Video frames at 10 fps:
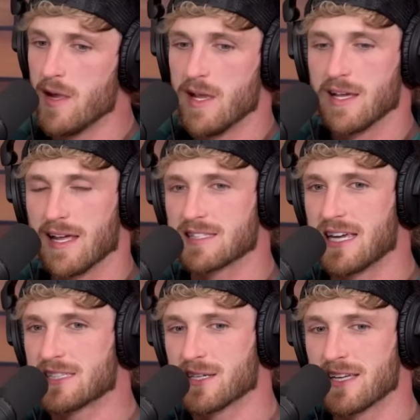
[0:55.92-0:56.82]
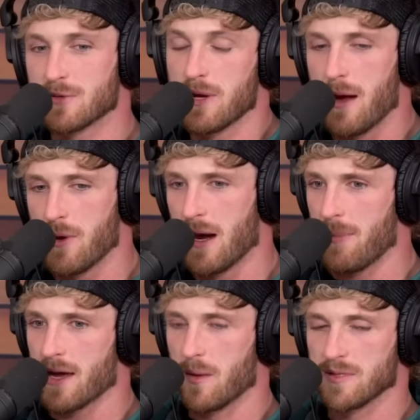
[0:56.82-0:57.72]
Which he got. We got it
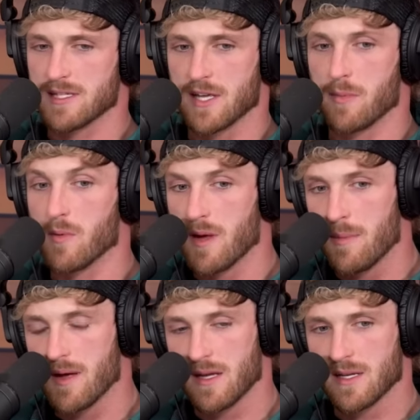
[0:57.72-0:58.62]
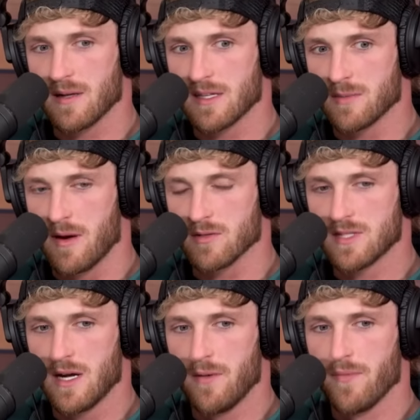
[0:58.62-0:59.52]
back a couple days later, but we get to my
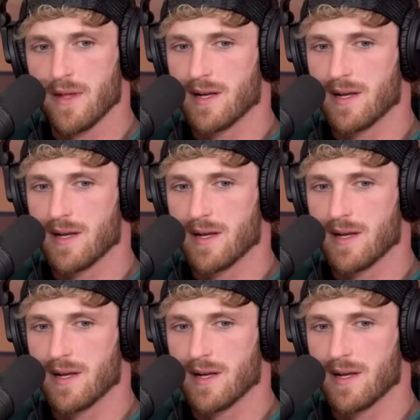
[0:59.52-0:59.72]
hotel.